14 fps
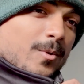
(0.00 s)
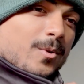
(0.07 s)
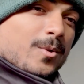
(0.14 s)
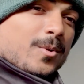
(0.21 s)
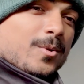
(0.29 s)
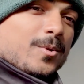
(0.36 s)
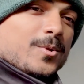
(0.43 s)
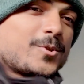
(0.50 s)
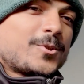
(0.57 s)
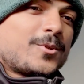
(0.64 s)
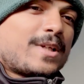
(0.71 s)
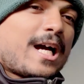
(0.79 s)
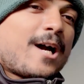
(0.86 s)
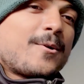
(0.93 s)
Oh,
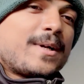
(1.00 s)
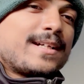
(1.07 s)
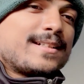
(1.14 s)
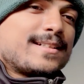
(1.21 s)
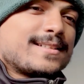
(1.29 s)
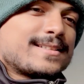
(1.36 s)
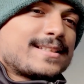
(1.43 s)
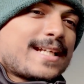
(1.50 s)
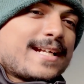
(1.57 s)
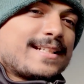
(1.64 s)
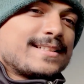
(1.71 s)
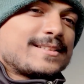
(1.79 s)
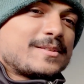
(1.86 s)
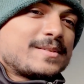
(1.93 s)
so now I
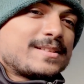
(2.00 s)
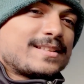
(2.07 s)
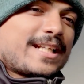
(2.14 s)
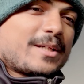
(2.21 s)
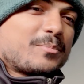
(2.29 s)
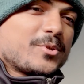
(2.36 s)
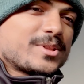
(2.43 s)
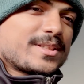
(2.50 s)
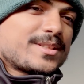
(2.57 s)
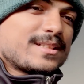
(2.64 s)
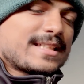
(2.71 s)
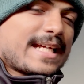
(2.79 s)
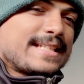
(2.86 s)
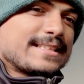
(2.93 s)
understand. It's like
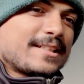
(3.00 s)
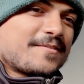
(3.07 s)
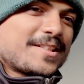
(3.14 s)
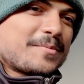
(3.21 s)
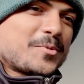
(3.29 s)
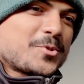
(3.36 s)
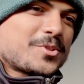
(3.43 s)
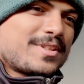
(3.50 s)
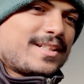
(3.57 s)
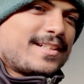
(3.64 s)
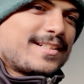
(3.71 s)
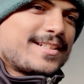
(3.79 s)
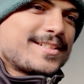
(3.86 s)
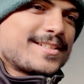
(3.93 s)
position sizing with emotional
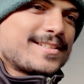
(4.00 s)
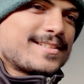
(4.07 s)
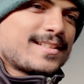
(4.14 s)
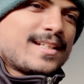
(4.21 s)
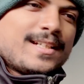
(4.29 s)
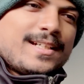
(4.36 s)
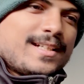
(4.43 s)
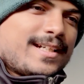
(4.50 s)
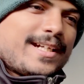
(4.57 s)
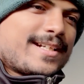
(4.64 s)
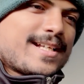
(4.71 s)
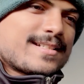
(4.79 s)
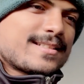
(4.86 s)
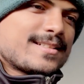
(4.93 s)
intelligence.
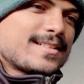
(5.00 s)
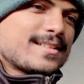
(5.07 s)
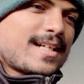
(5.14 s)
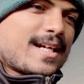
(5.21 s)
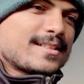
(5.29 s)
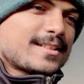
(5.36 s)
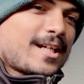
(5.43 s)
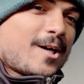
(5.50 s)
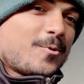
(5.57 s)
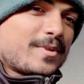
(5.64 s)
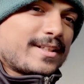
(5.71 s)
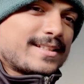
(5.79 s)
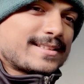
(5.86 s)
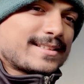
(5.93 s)
It doesn't just ask how
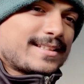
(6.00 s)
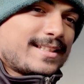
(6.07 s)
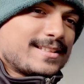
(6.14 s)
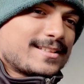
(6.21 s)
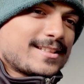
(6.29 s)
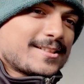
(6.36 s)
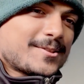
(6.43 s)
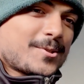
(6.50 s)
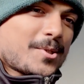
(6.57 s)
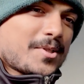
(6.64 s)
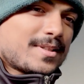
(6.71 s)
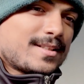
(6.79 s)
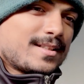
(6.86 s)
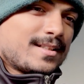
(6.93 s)
risky is the
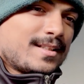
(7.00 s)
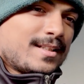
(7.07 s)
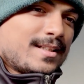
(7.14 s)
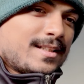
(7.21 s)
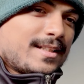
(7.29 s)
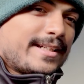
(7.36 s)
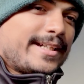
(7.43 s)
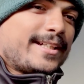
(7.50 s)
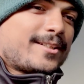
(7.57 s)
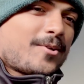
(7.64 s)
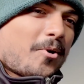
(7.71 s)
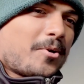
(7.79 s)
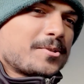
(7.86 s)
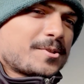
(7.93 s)
stock. It
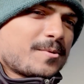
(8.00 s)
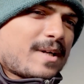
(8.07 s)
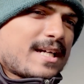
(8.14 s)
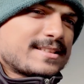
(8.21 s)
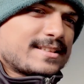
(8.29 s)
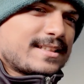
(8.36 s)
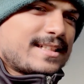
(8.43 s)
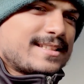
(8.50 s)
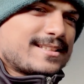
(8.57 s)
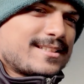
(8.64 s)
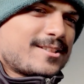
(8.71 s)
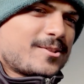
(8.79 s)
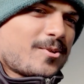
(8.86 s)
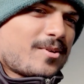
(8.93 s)
also asks, is
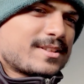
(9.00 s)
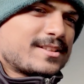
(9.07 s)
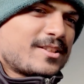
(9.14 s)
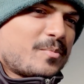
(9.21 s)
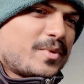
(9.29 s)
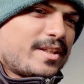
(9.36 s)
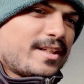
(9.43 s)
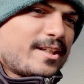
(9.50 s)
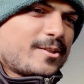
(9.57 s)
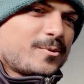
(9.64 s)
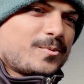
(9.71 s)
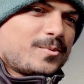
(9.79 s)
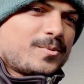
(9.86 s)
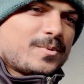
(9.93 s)
this stock similar
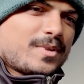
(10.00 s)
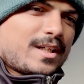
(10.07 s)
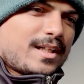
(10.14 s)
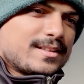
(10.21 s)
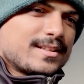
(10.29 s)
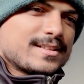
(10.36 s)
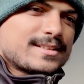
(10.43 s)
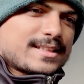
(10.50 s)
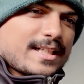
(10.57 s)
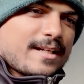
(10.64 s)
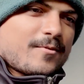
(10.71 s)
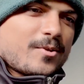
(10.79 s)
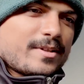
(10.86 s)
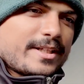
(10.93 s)
to others that
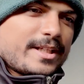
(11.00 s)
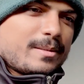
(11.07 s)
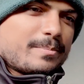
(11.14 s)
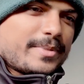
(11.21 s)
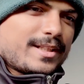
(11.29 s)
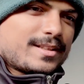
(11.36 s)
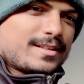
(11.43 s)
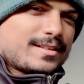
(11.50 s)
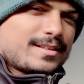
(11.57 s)
I've already picked?